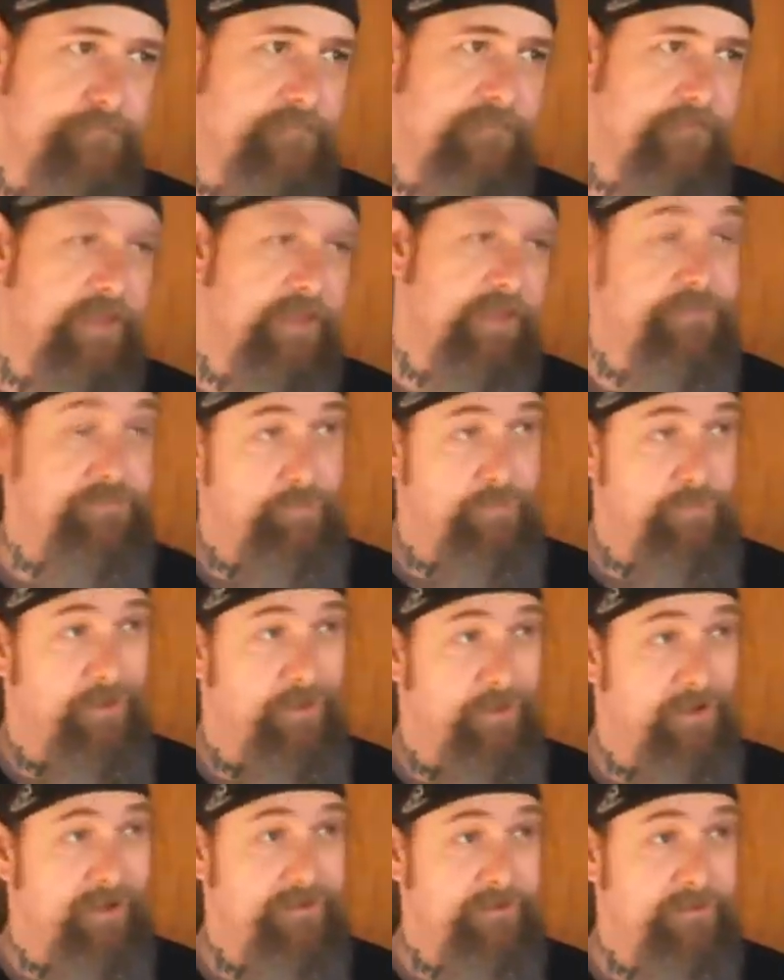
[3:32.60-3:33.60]
at your
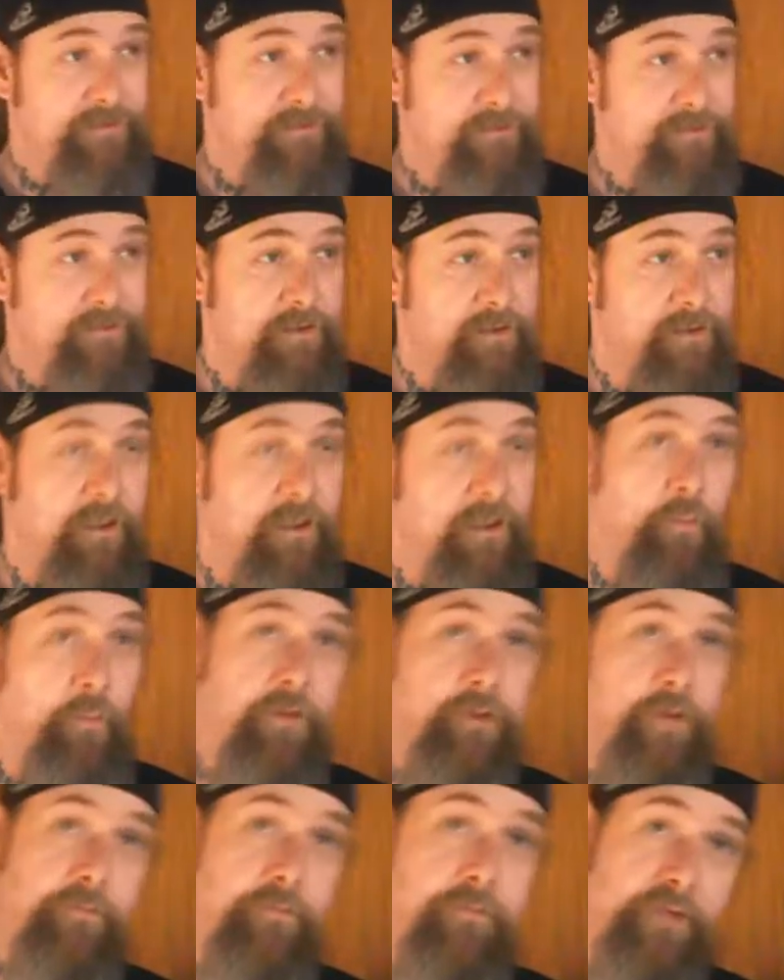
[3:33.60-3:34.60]
body and
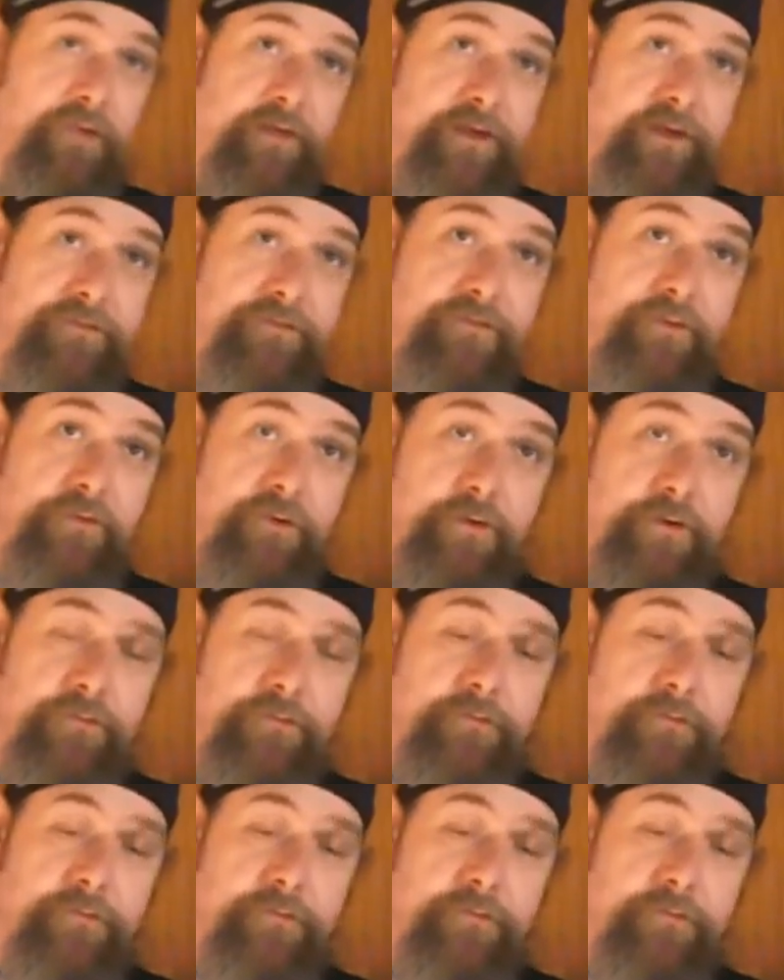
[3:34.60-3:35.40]
where the planets are,